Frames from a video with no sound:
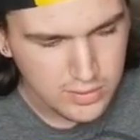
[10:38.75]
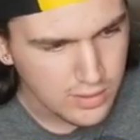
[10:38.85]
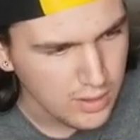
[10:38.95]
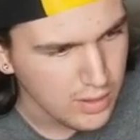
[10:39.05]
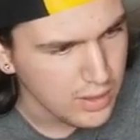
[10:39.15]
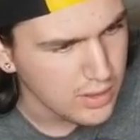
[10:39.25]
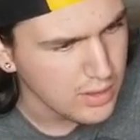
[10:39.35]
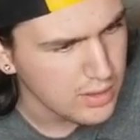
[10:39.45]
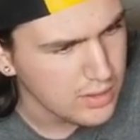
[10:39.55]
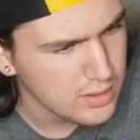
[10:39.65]
Alright,
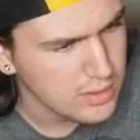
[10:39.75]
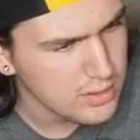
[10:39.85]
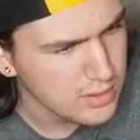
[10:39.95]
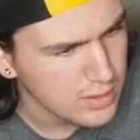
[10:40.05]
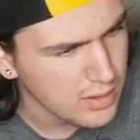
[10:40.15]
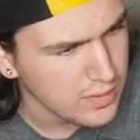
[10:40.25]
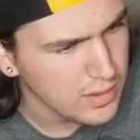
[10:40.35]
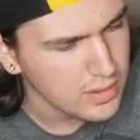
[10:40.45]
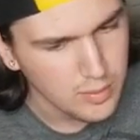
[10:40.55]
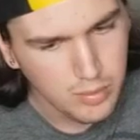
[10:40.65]
and
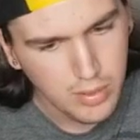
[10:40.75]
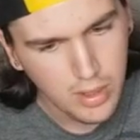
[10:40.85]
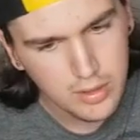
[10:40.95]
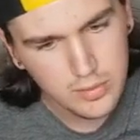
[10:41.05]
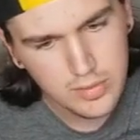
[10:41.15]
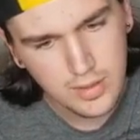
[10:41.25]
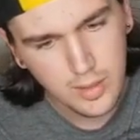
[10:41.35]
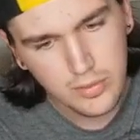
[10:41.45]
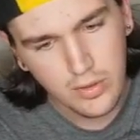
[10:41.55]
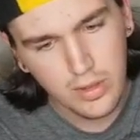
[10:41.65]
then the bottom
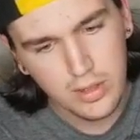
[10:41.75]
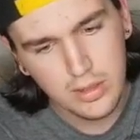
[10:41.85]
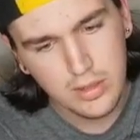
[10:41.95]
snaps on.